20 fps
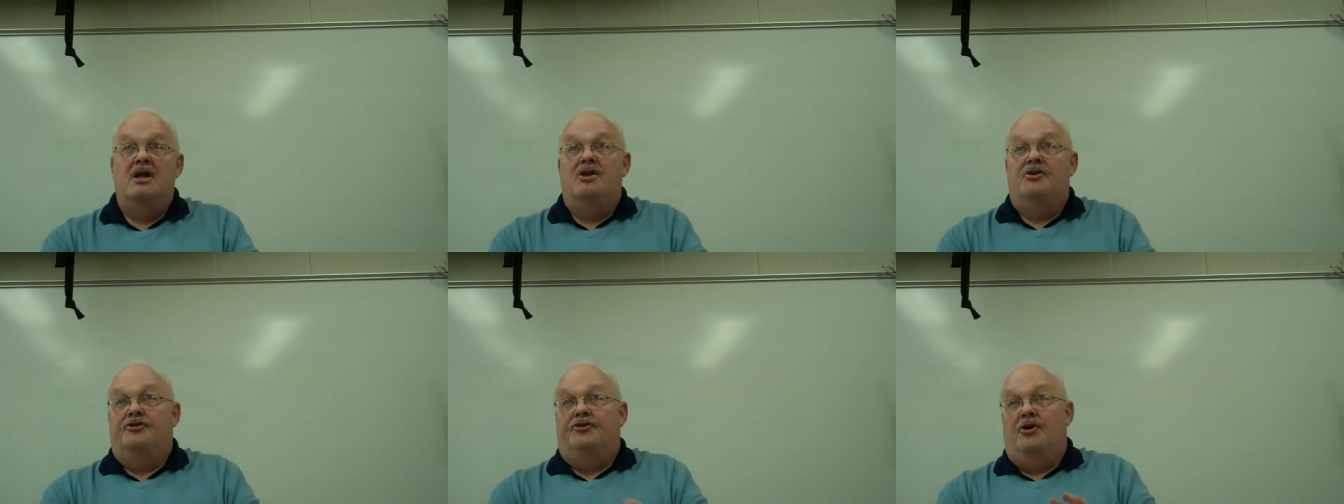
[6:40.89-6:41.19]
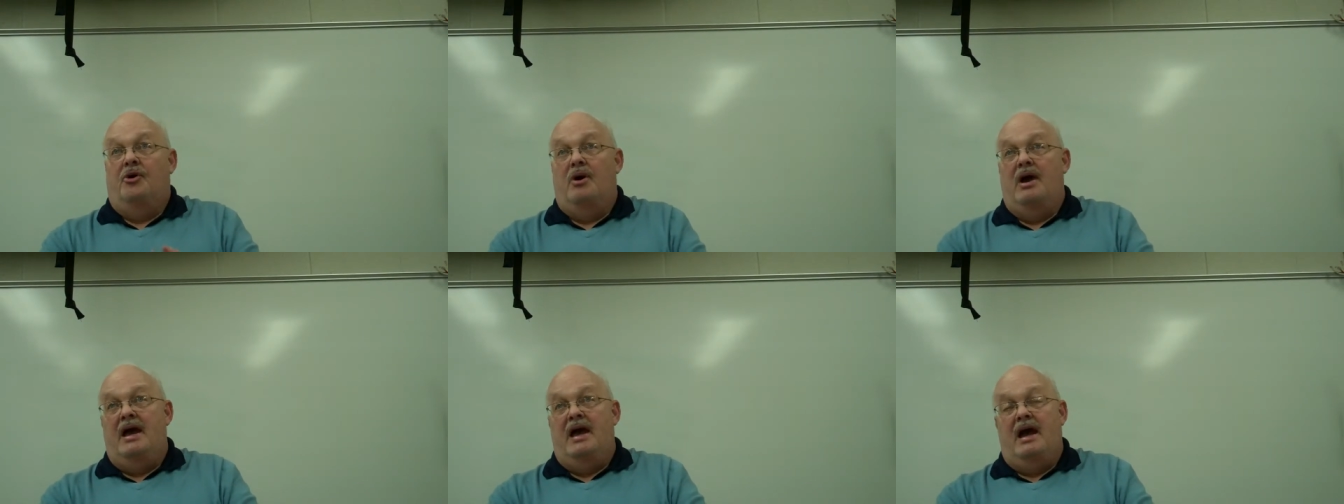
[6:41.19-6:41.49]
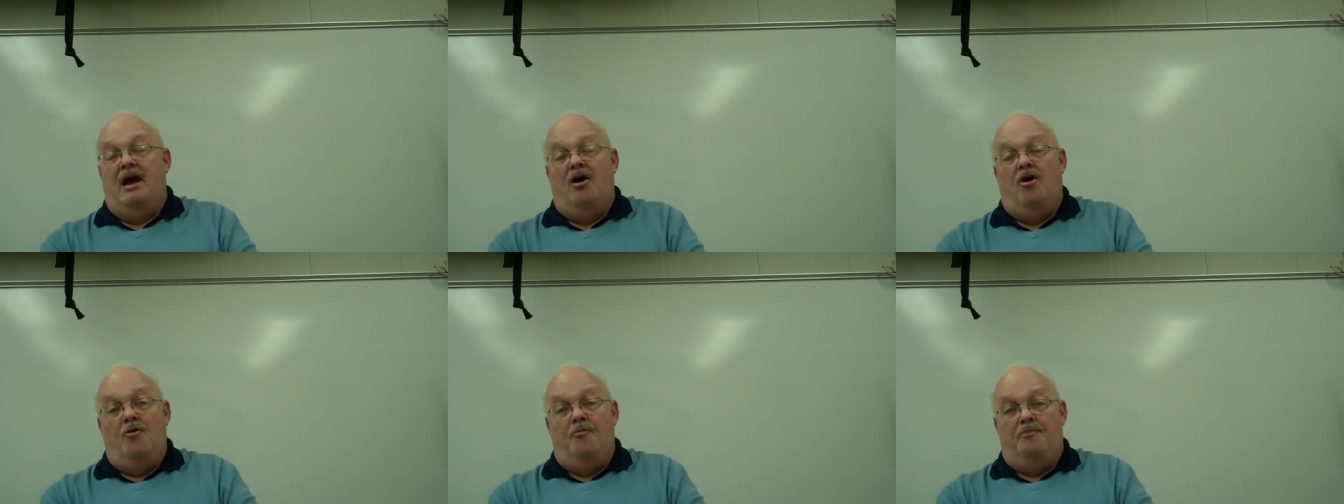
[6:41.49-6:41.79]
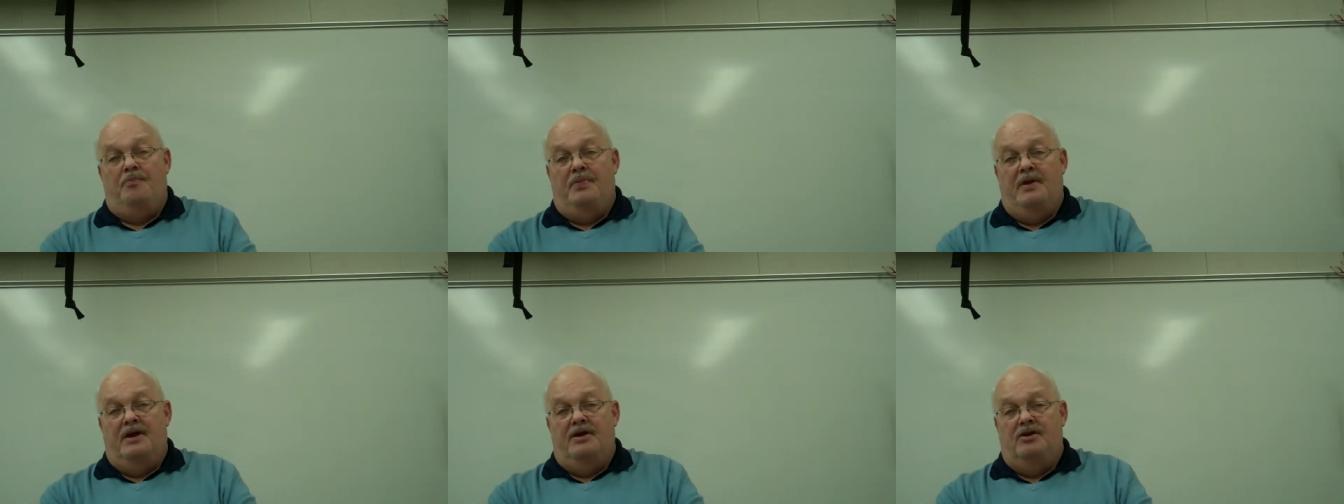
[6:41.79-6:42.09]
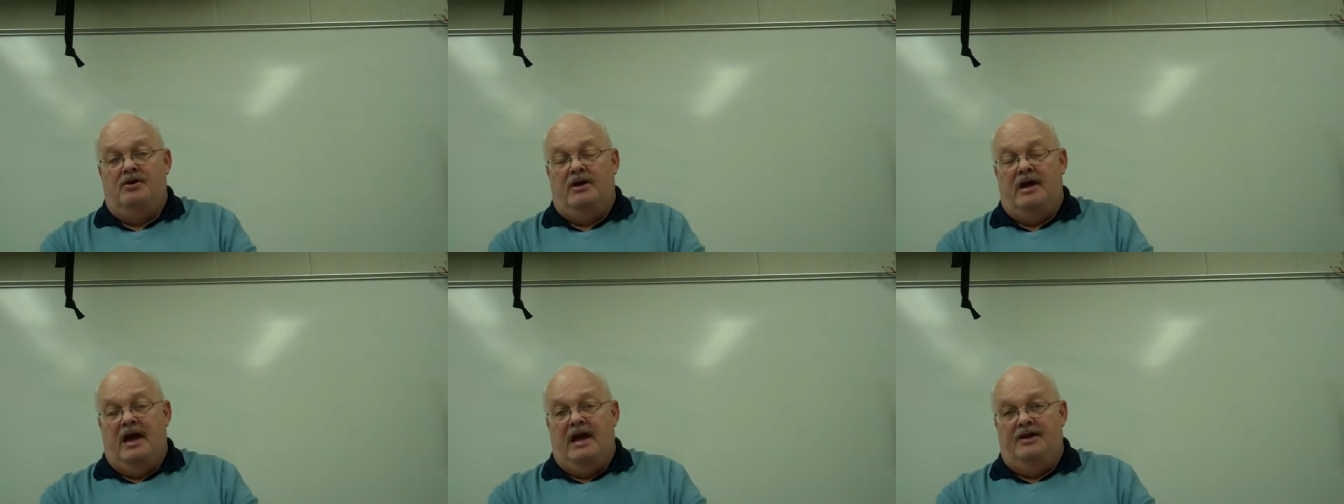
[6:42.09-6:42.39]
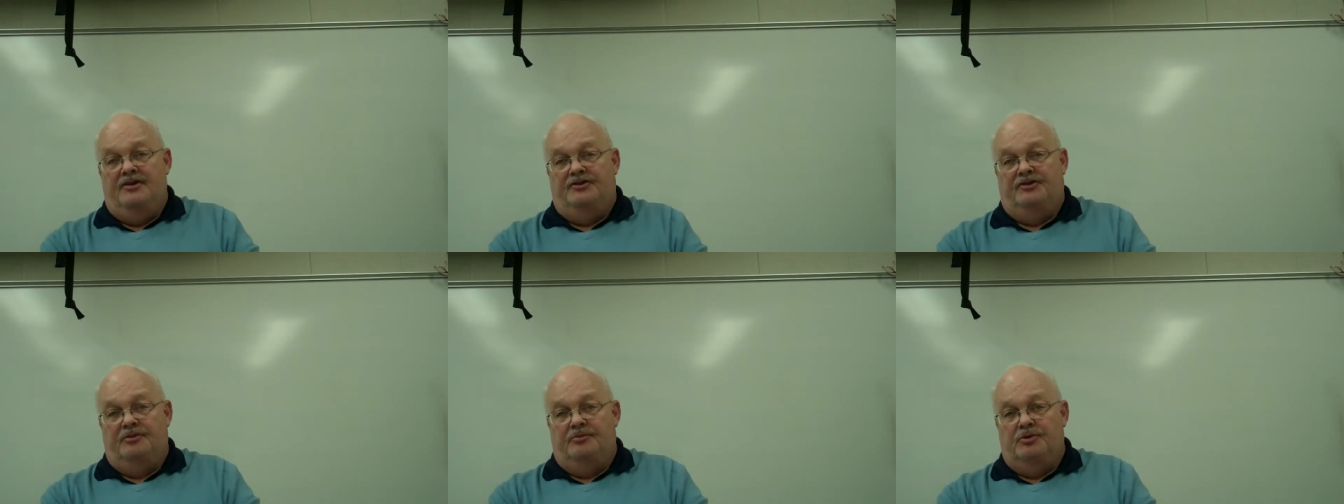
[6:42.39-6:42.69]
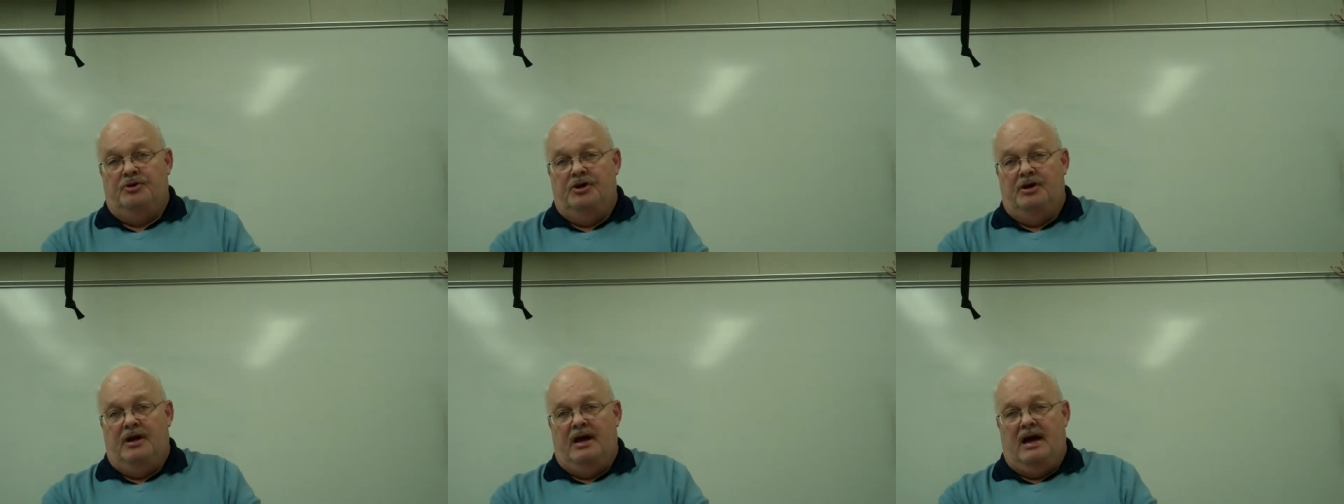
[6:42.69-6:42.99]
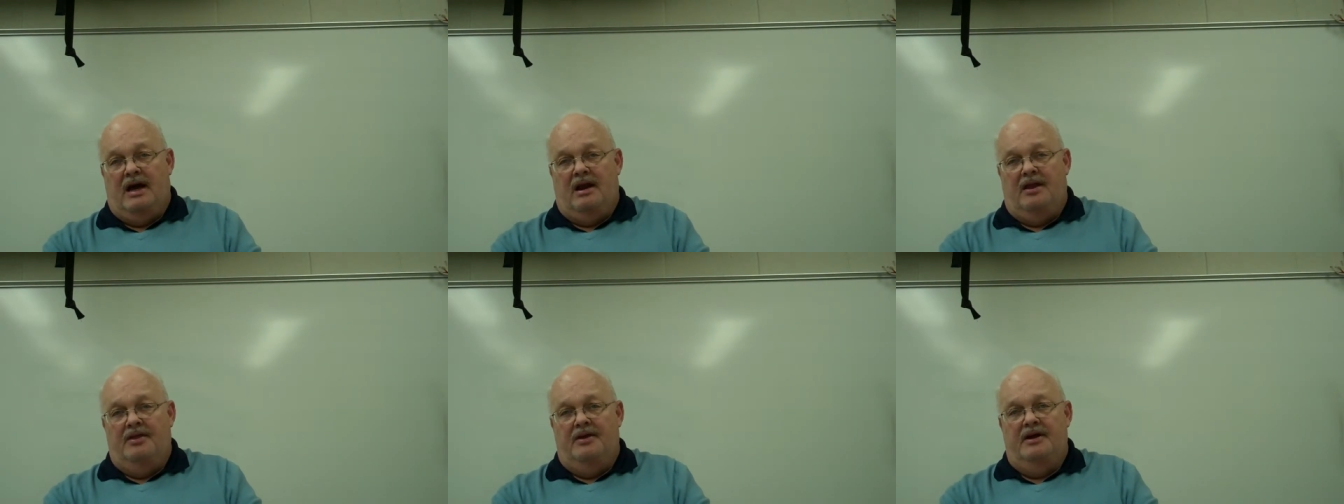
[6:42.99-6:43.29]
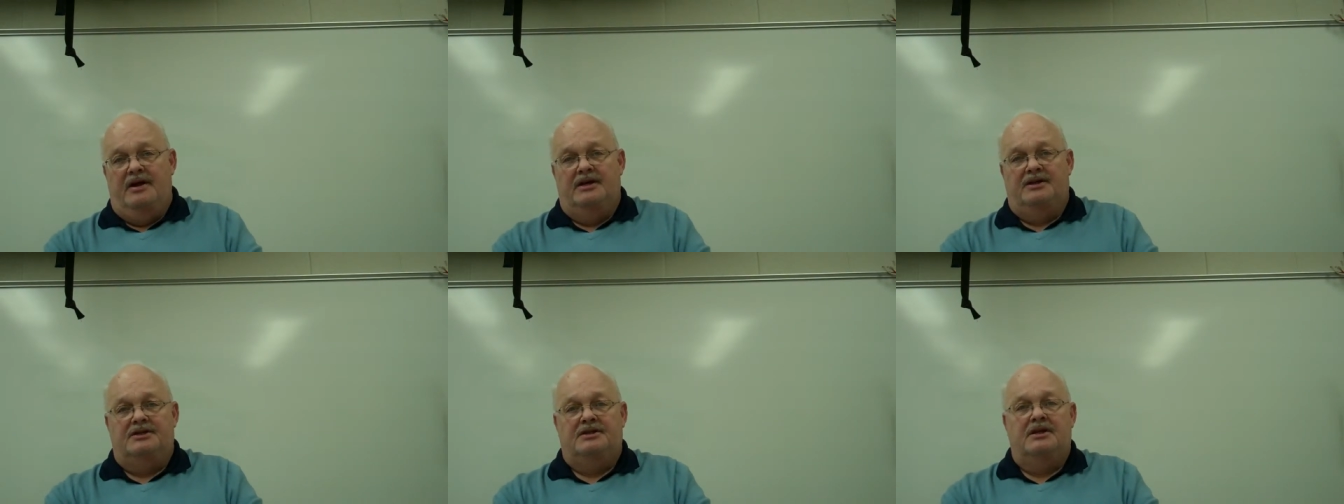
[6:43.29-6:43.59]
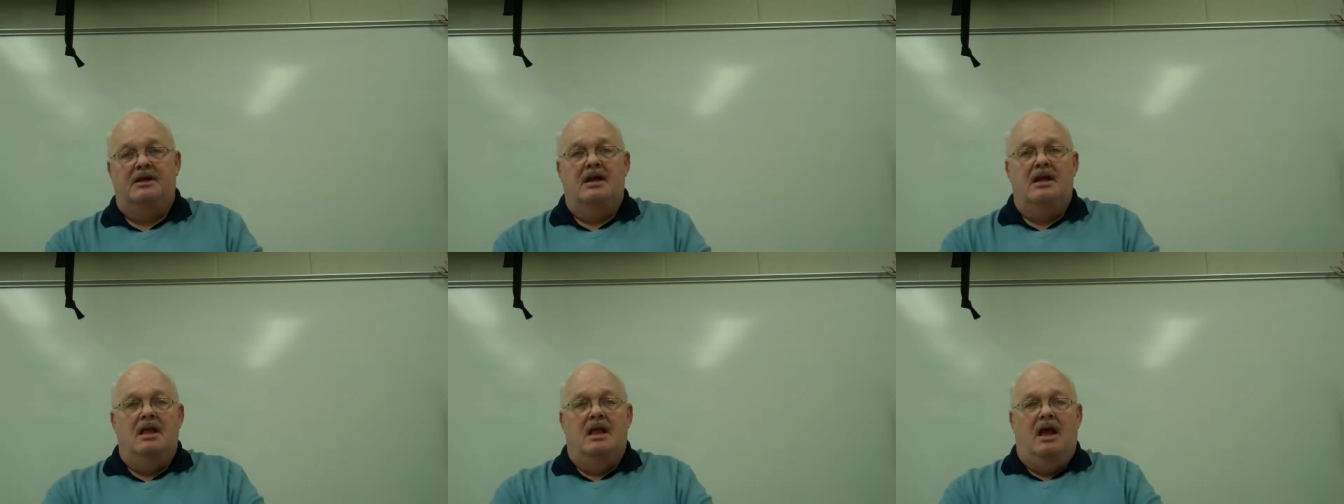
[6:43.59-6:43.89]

So, hey, I hope that you gained some good out of this.